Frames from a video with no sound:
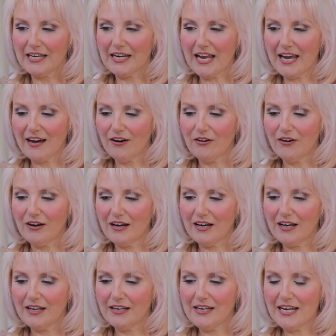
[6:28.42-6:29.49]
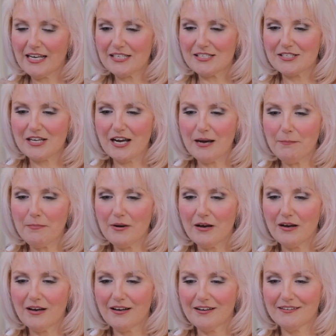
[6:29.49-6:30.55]
Now, next up...
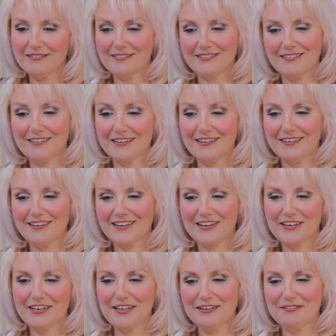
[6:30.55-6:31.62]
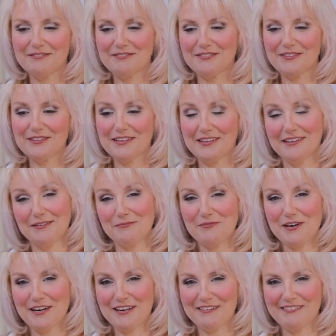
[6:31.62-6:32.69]
I can hear them
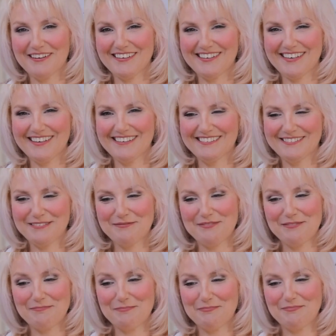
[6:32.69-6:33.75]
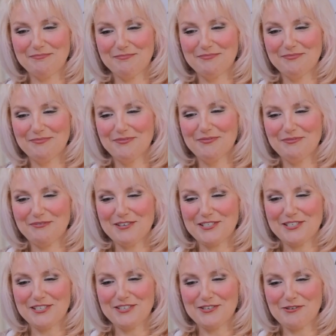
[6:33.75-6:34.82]
running around now.
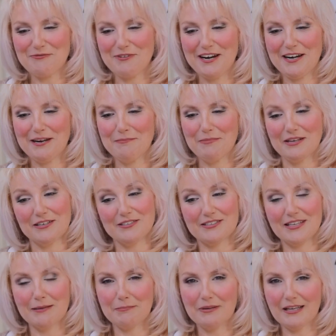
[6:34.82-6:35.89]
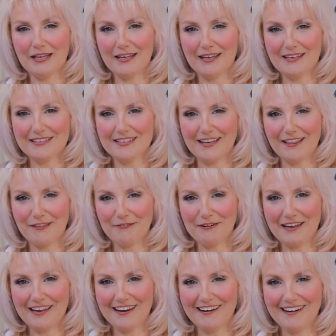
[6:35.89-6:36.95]
Rusty just ran in because they're playing together
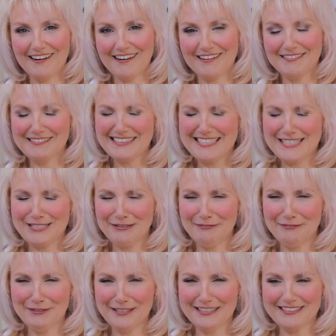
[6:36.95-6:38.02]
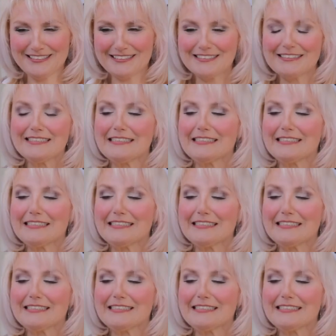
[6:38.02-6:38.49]
again. So nice.